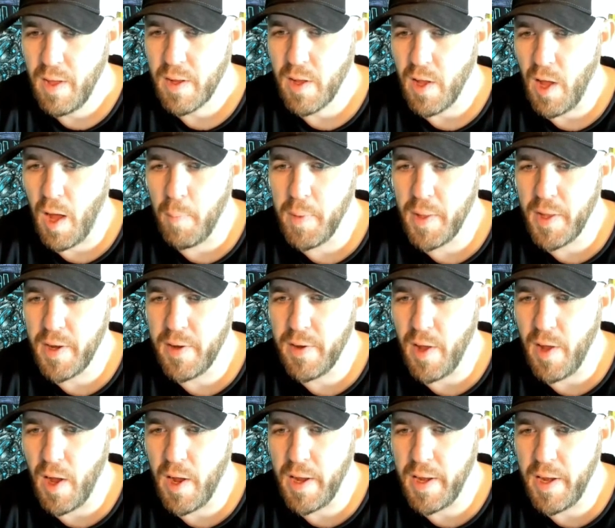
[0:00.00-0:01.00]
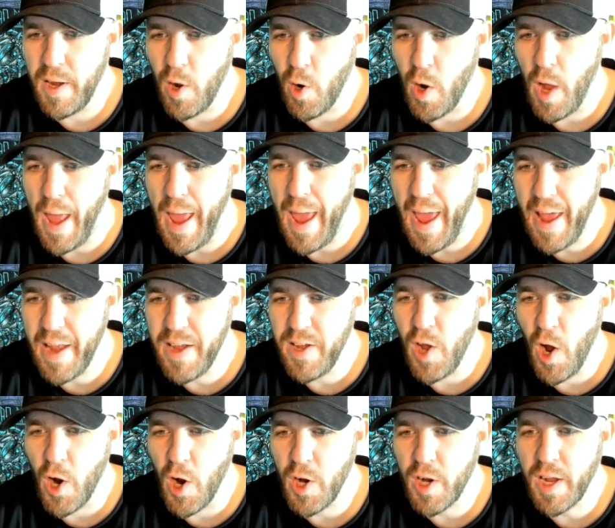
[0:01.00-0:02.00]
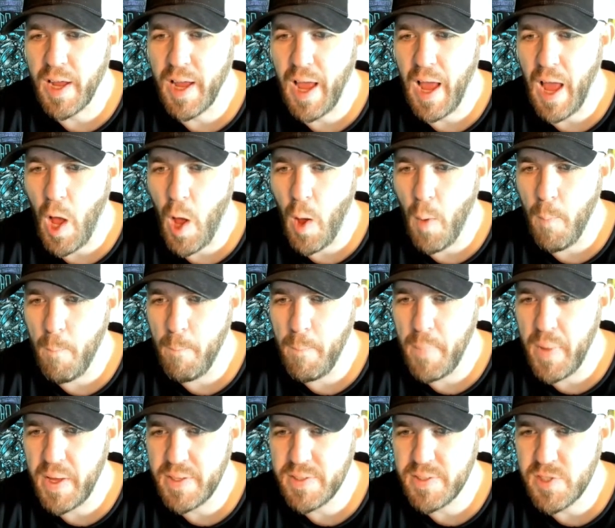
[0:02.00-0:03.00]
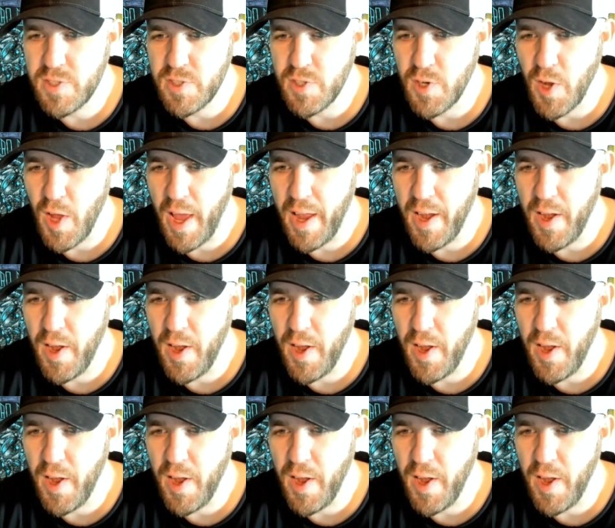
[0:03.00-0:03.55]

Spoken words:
Goblin and Narcomancer.